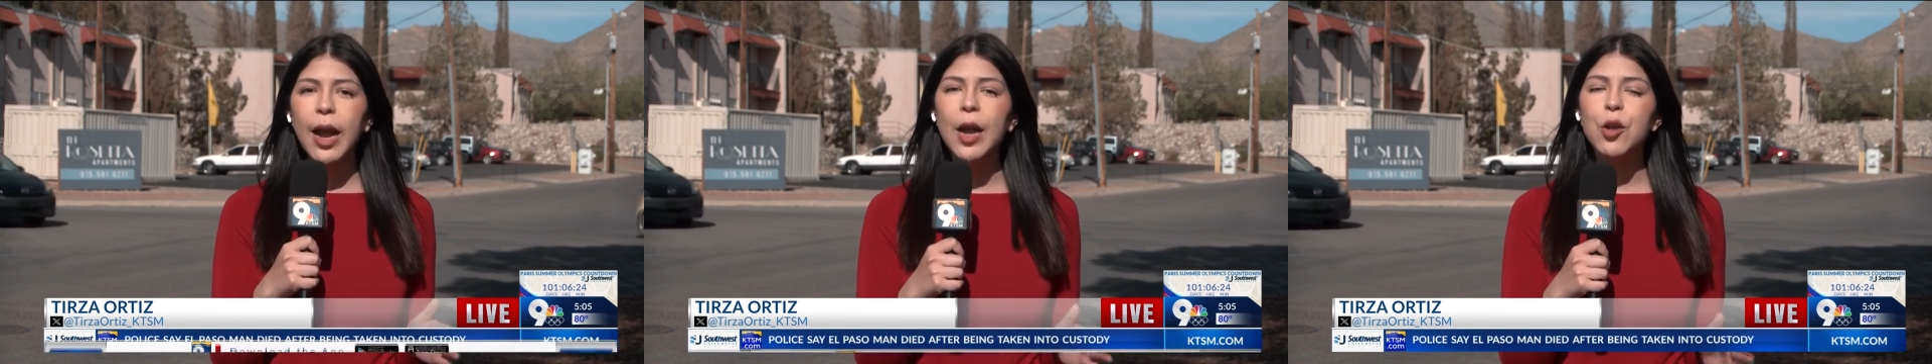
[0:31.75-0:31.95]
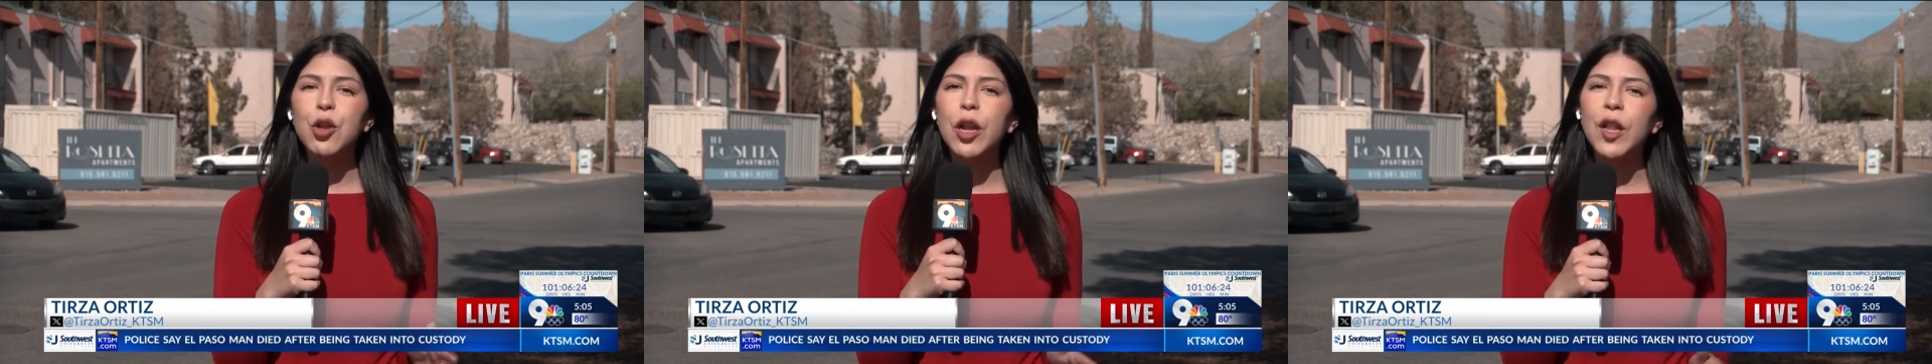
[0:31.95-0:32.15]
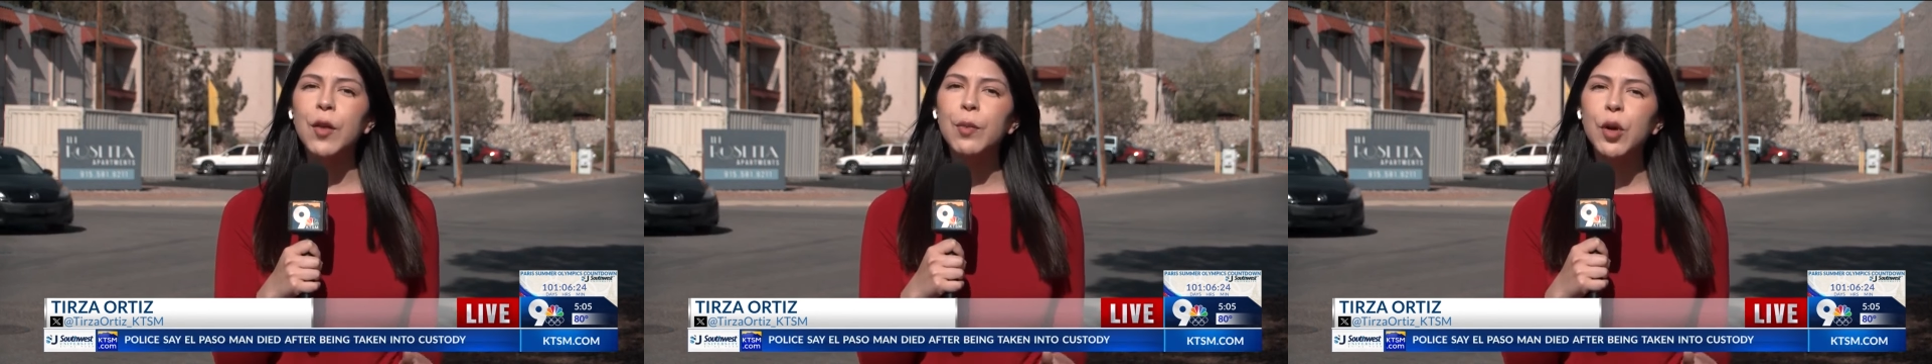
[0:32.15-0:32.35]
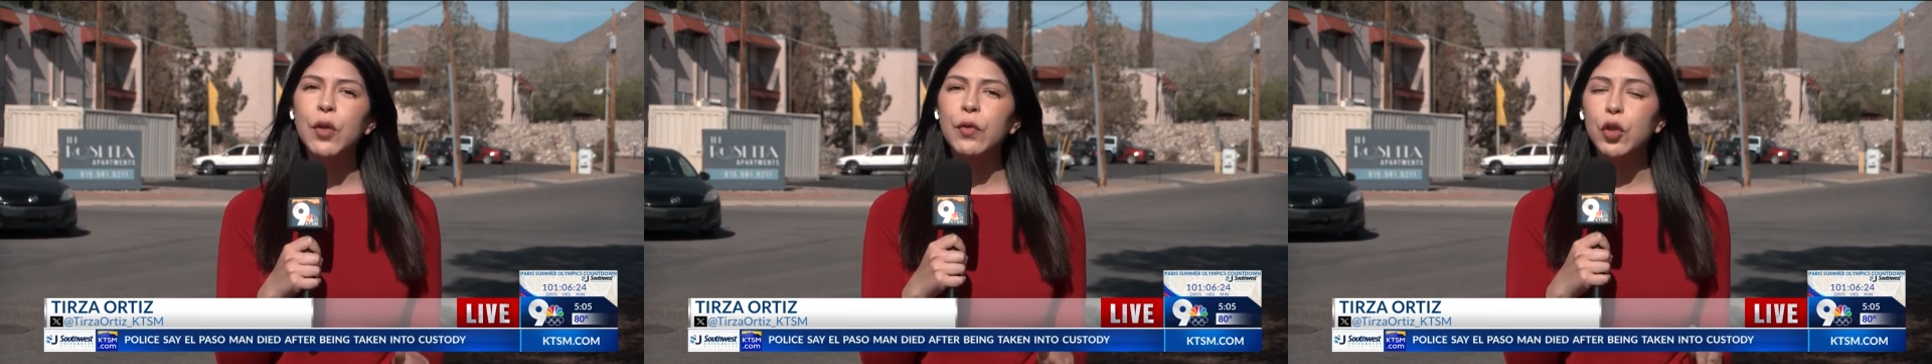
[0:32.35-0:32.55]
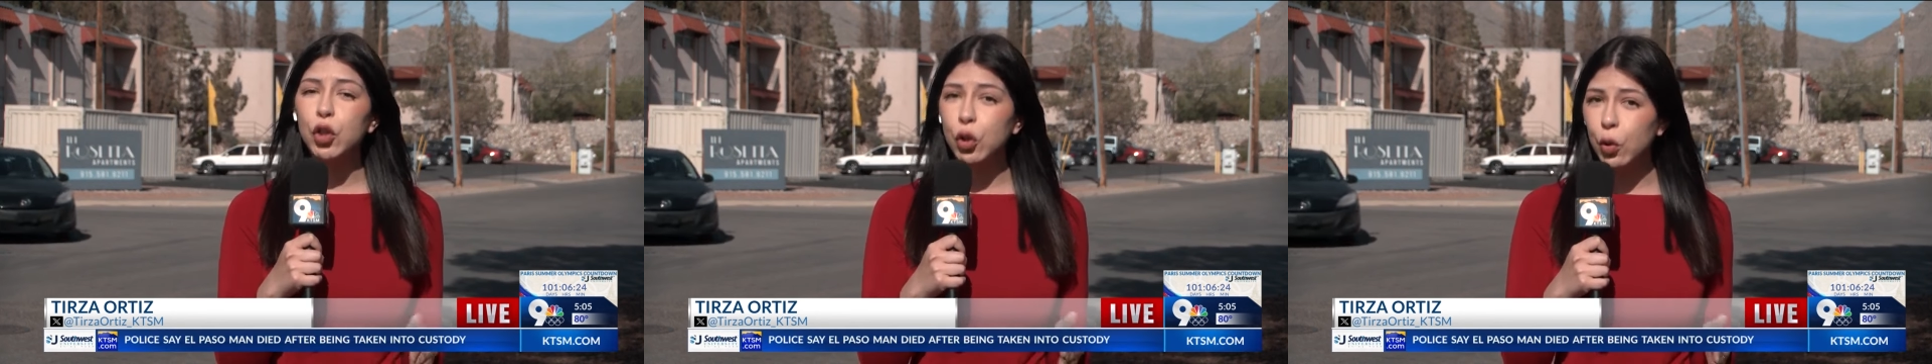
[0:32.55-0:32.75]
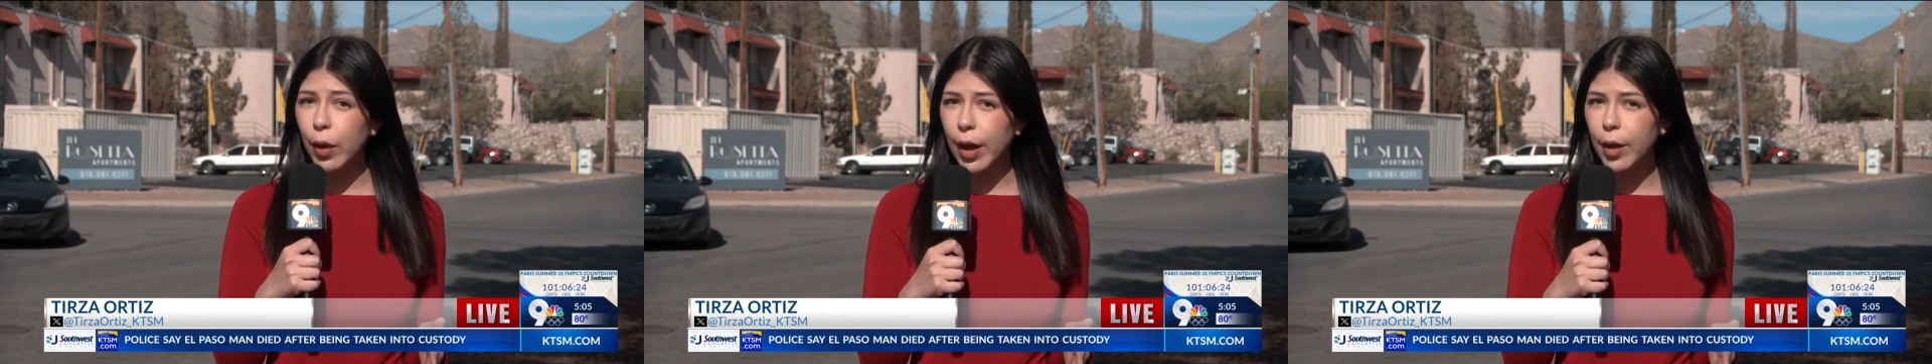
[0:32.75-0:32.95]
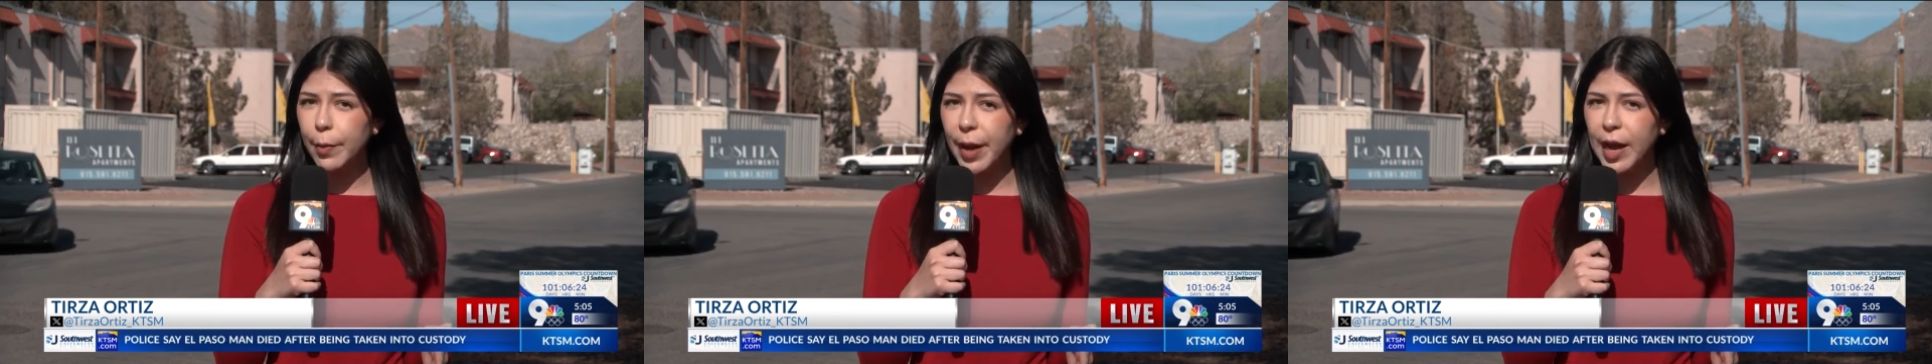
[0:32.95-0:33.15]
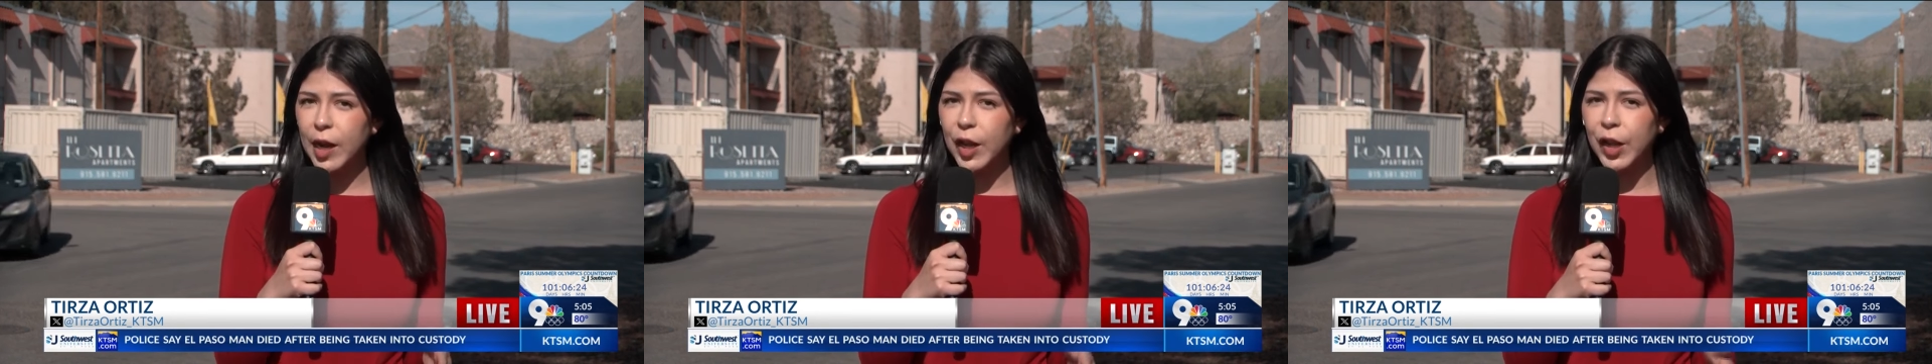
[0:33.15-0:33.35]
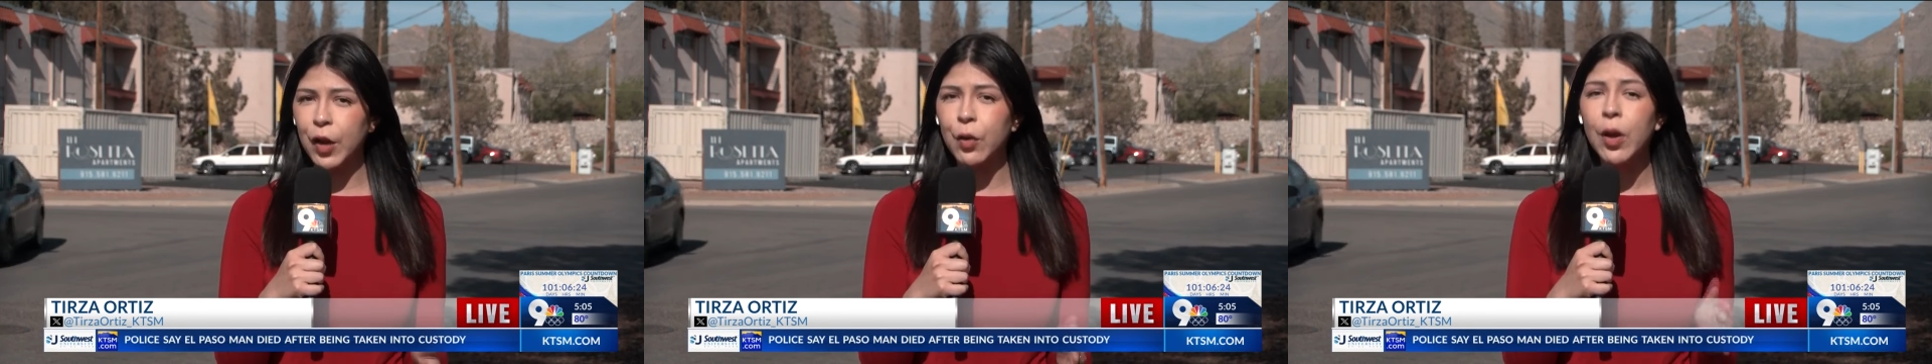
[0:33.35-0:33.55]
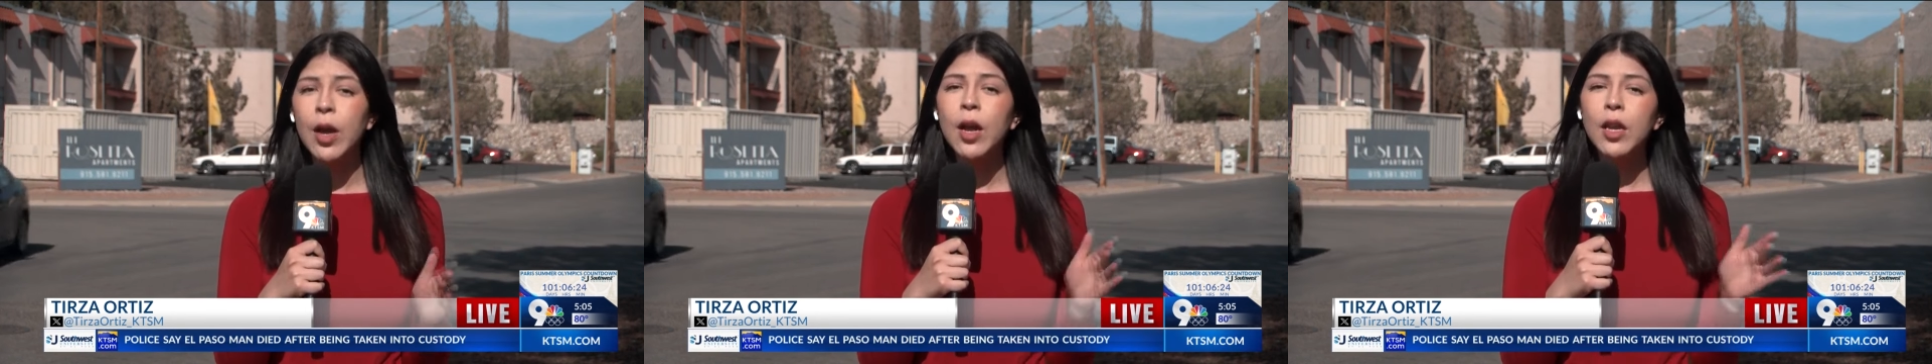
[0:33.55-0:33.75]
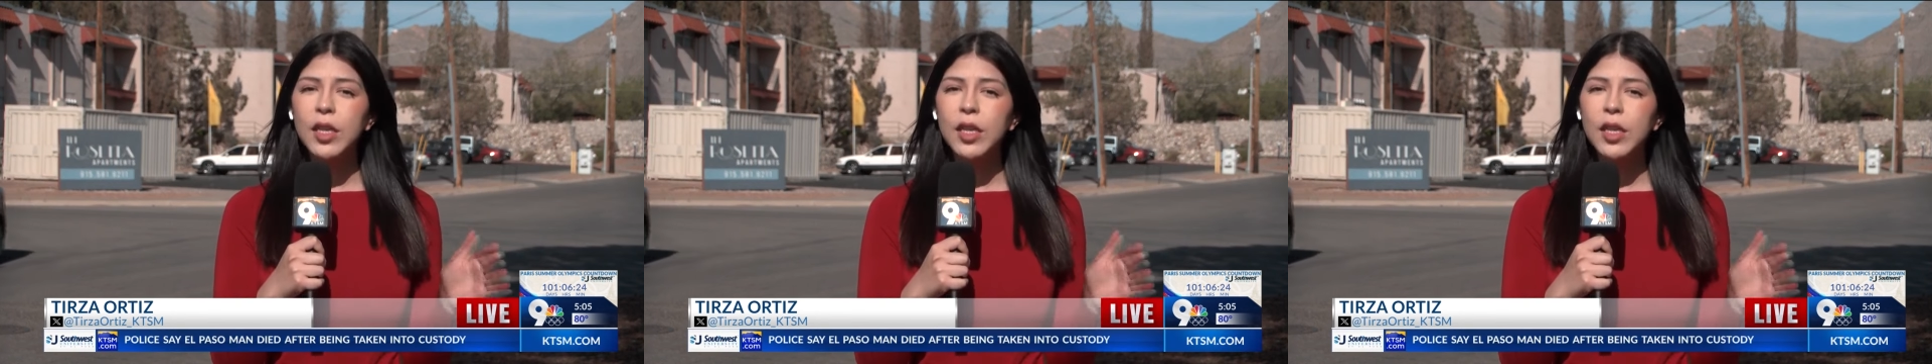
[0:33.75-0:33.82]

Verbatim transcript: had just moved to El Paso